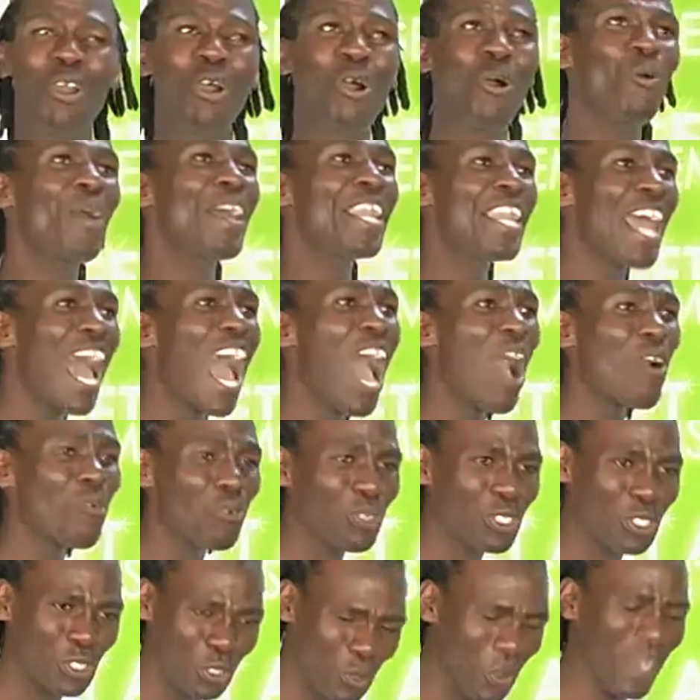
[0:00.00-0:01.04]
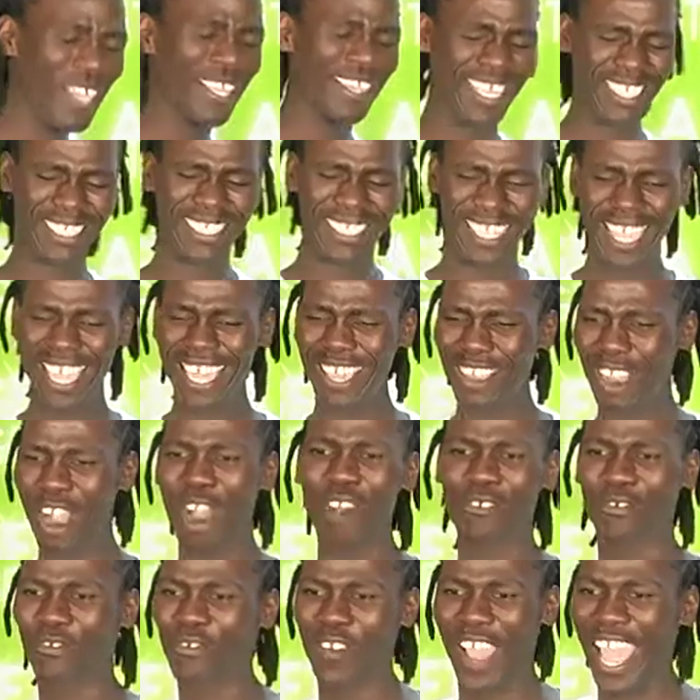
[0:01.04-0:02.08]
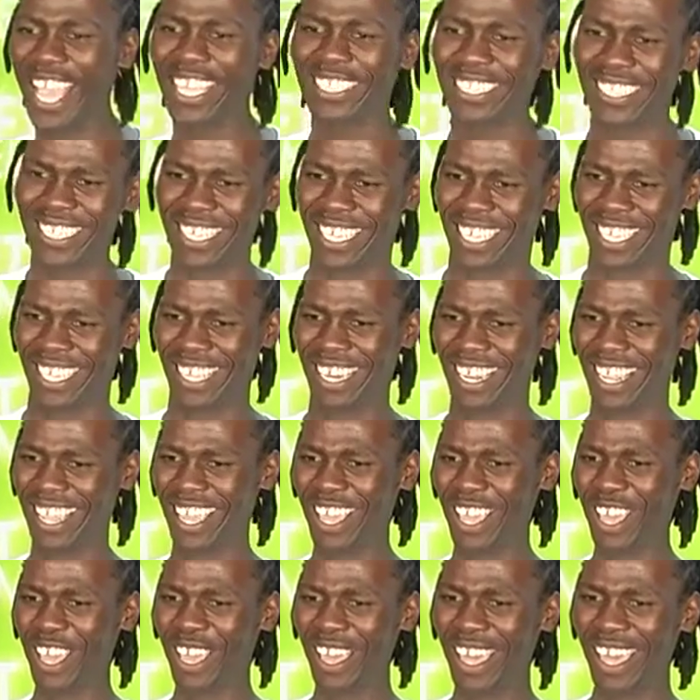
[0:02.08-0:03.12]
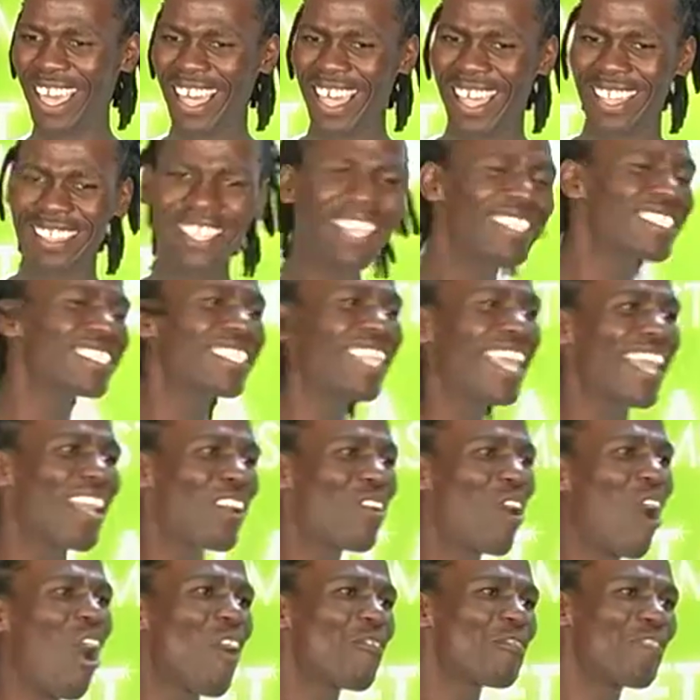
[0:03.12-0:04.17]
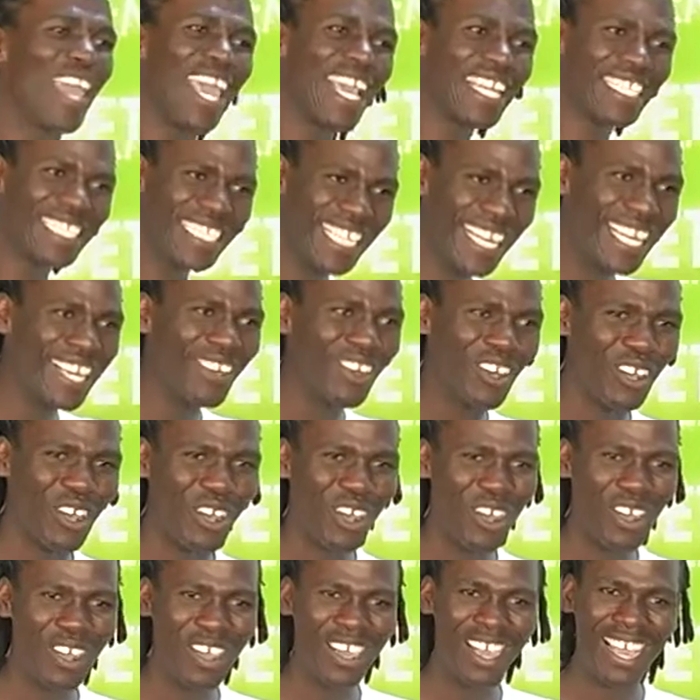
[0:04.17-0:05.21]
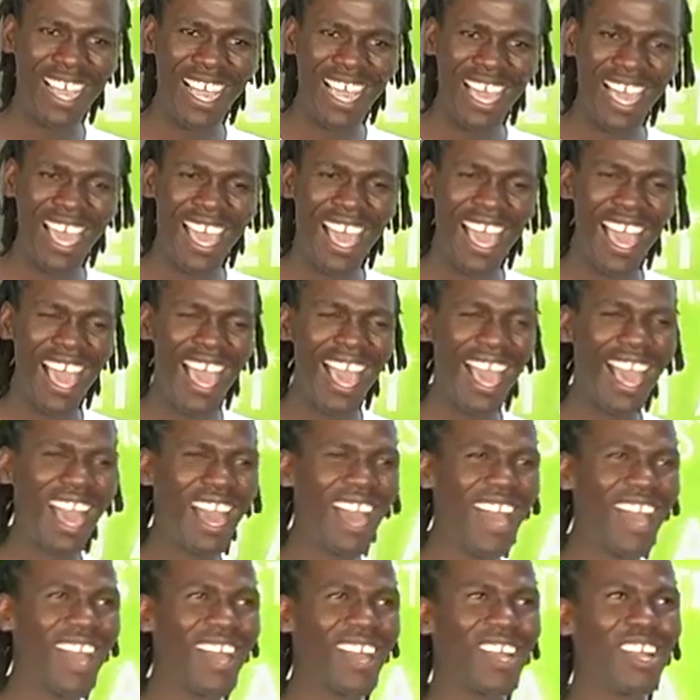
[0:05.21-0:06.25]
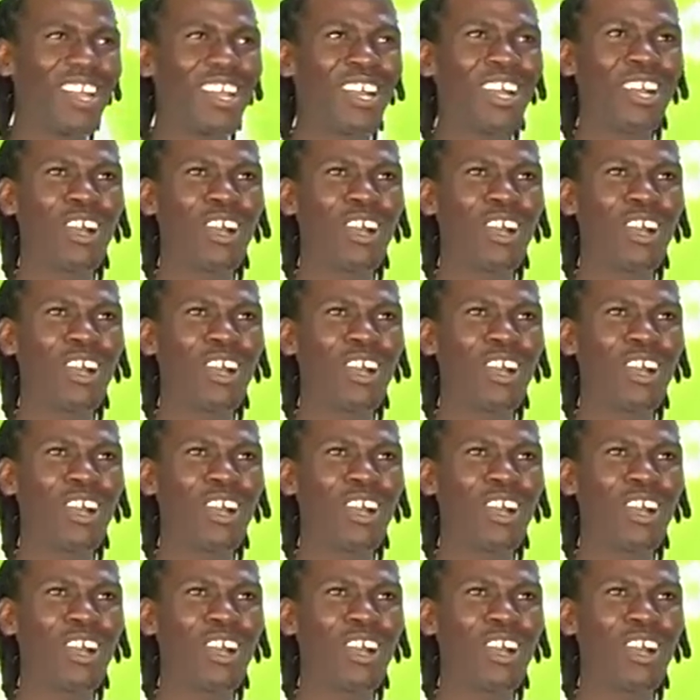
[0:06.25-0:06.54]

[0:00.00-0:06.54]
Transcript: when I was doing this thing of acting, this thing of acting, uh,